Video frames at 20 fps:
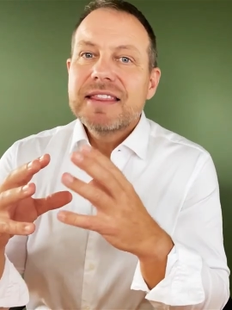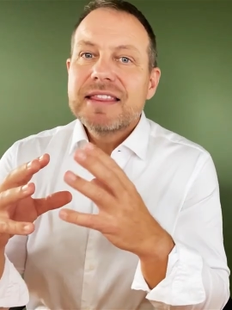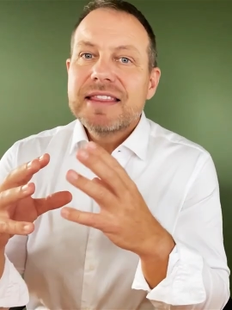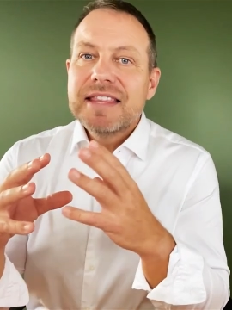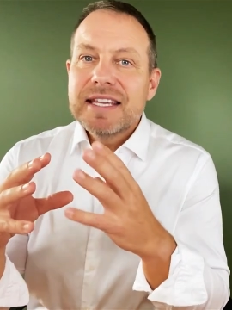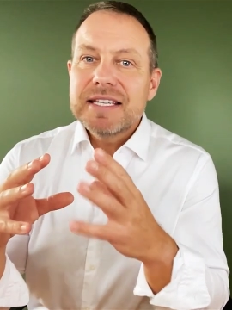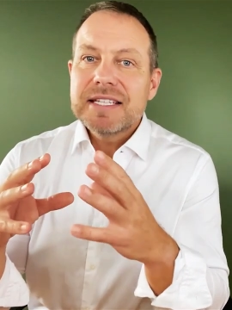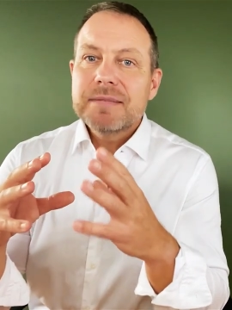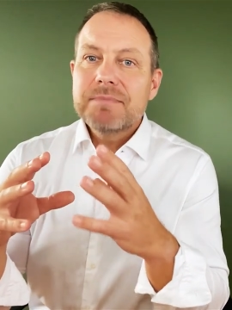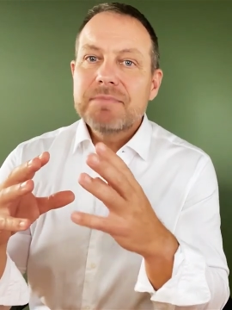
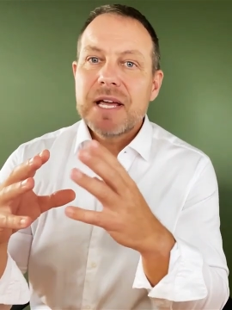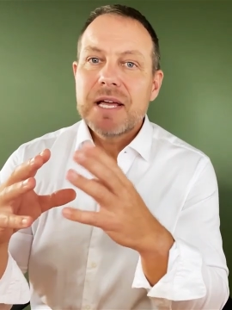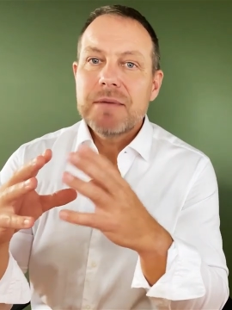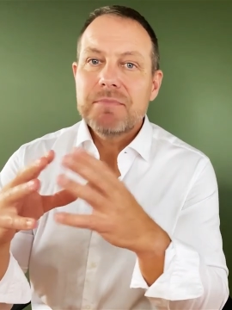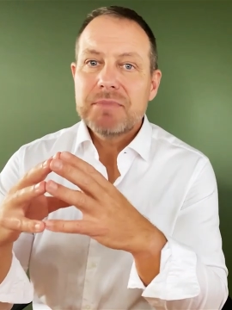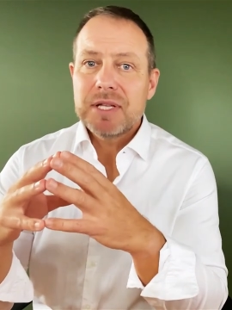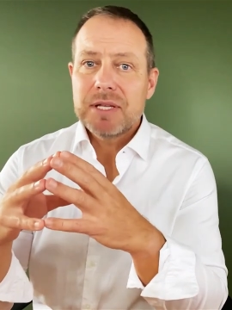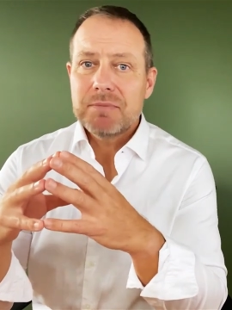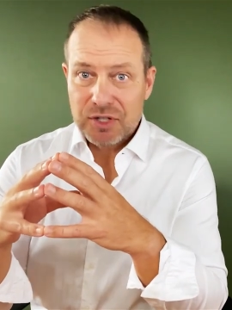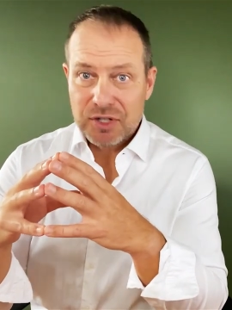This
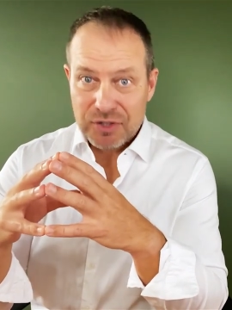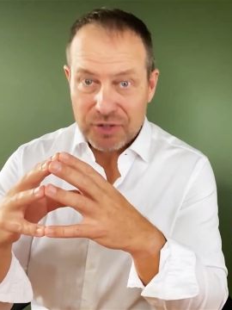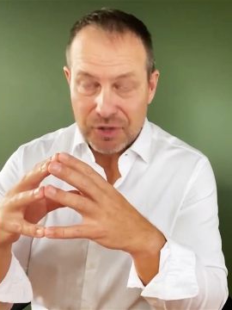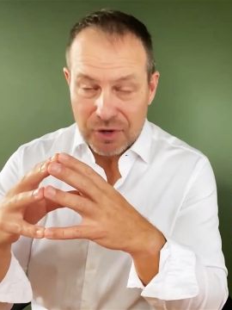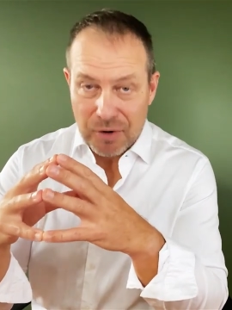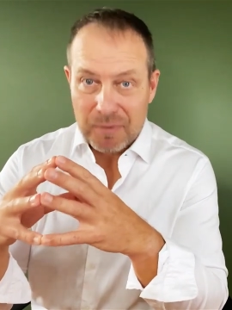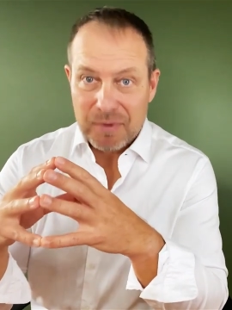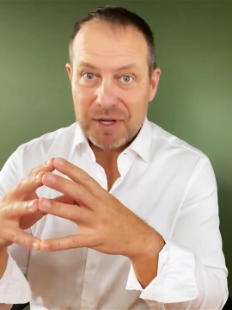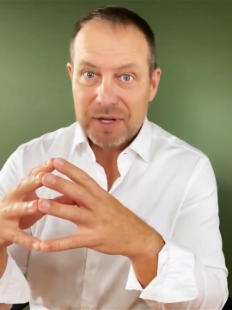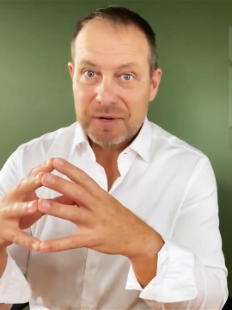may be
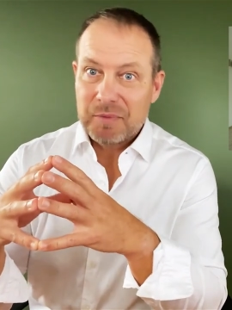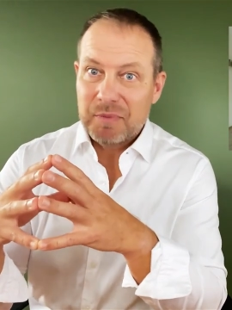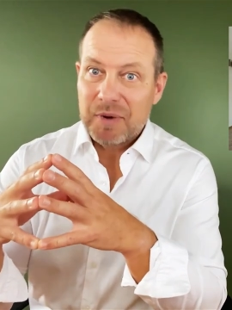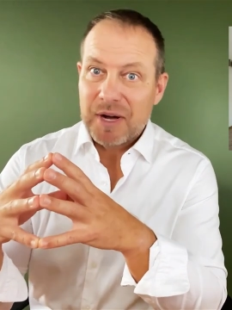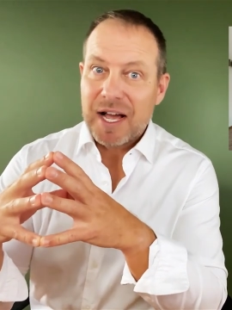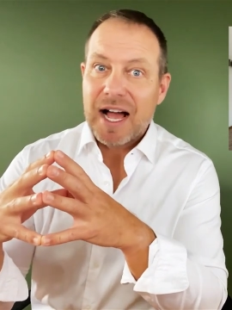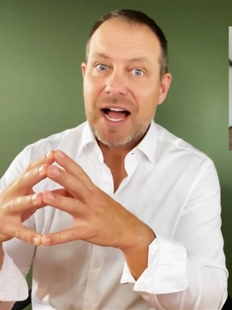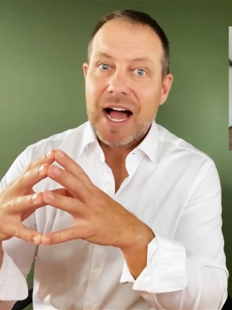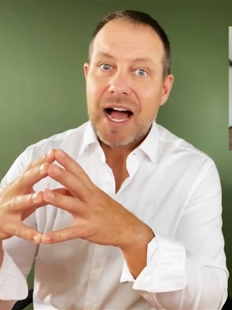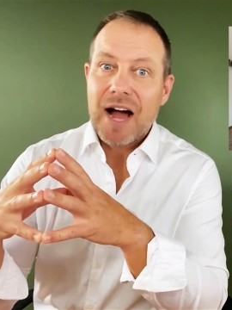determined
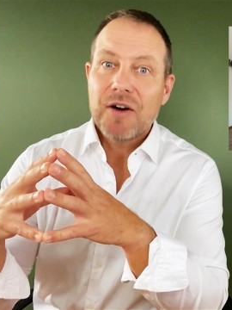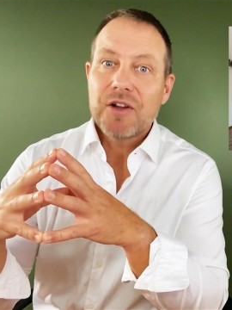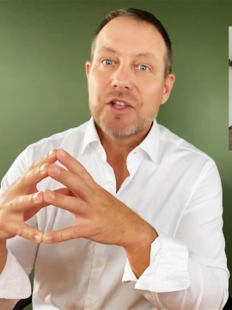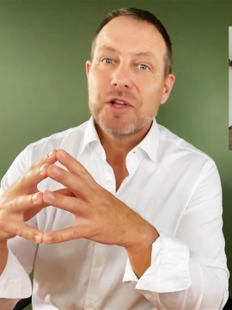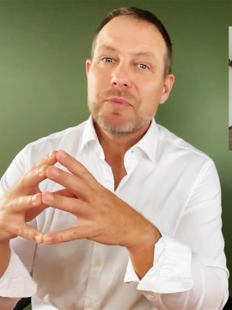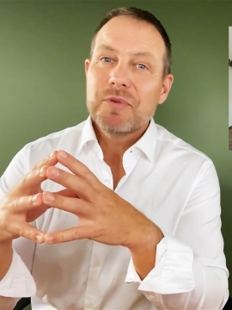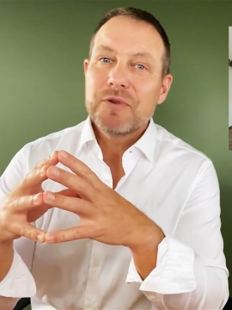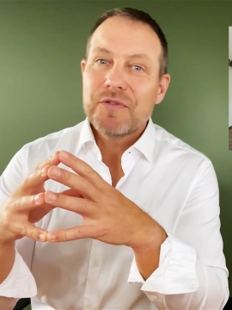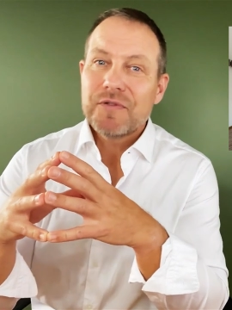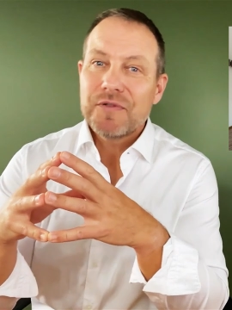by how
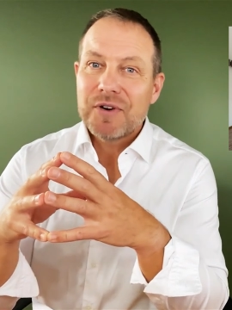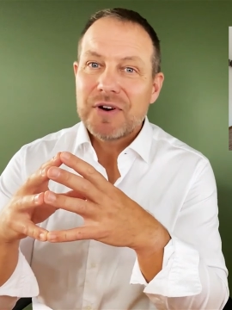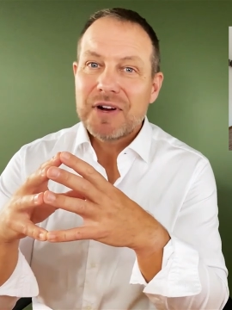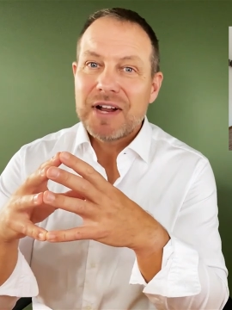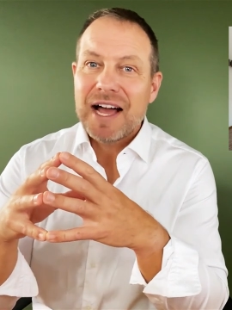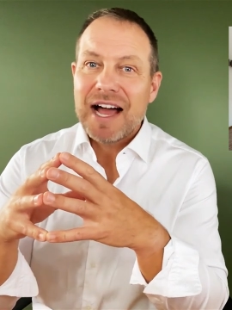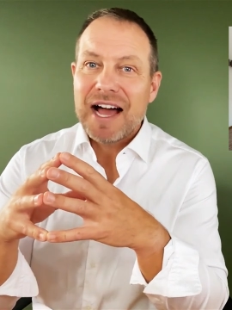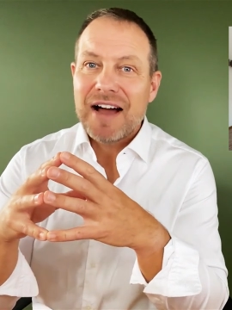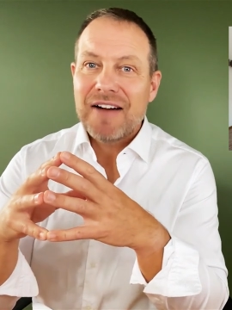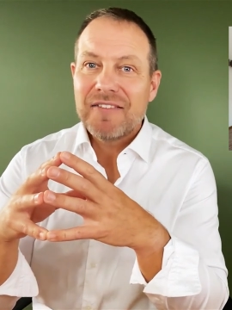you prefer to
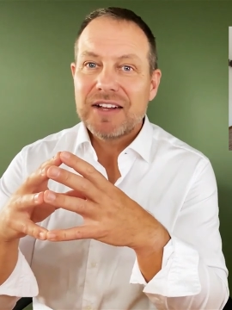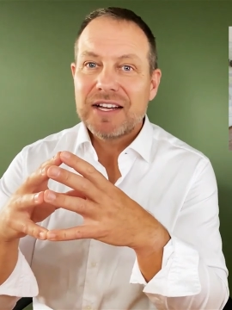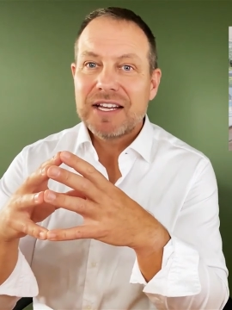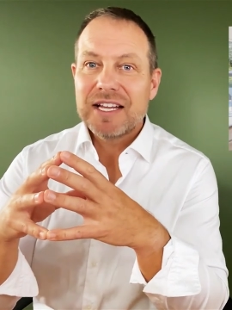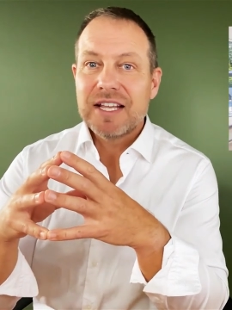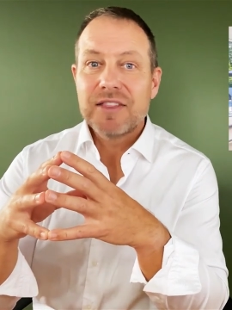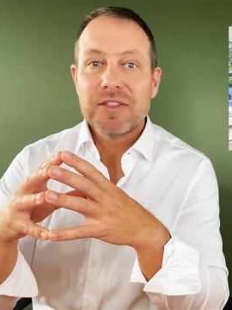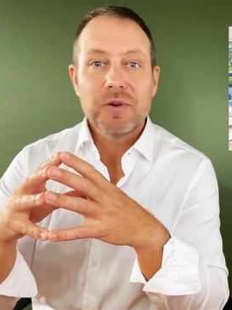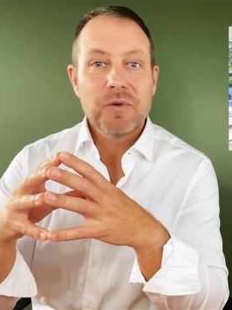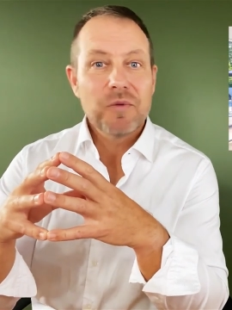have it
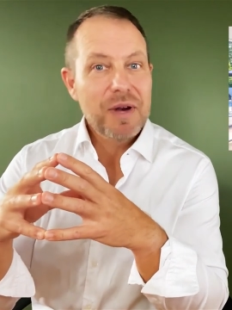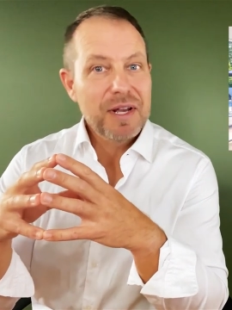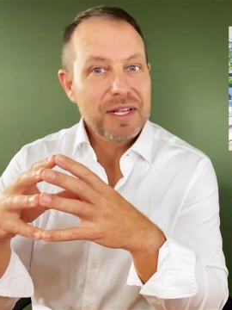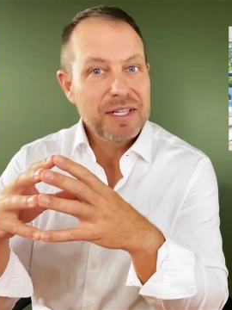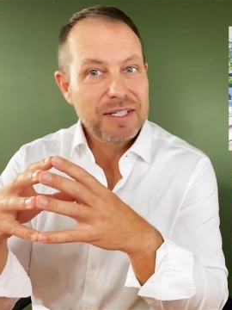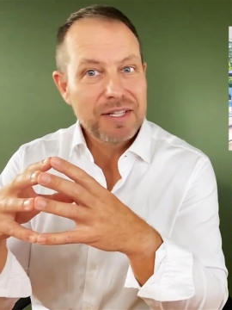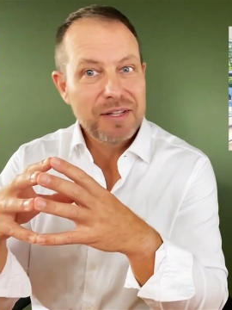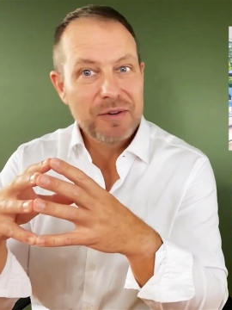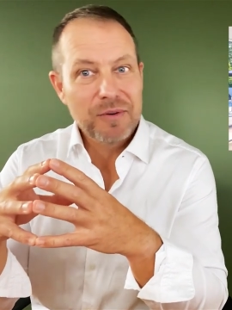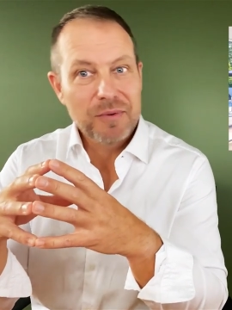in the
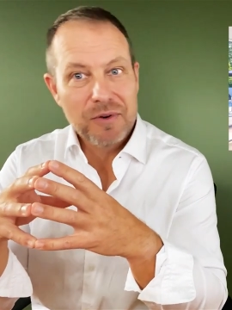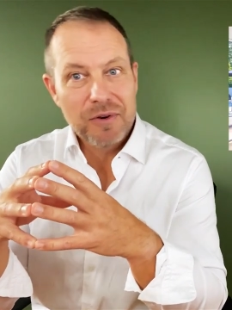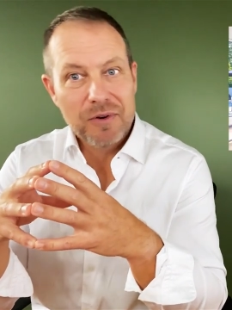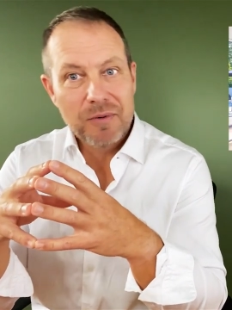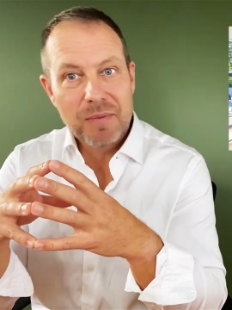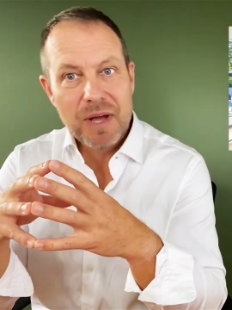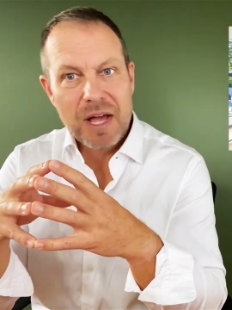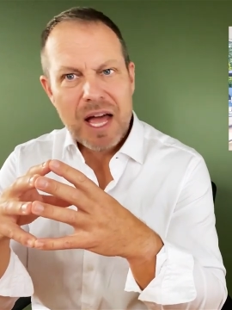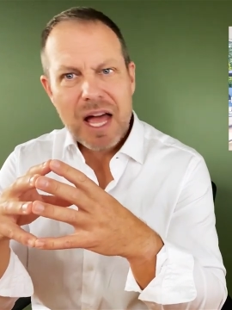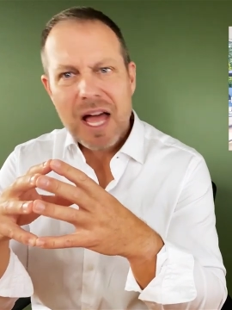rest of the
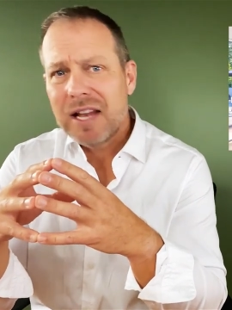room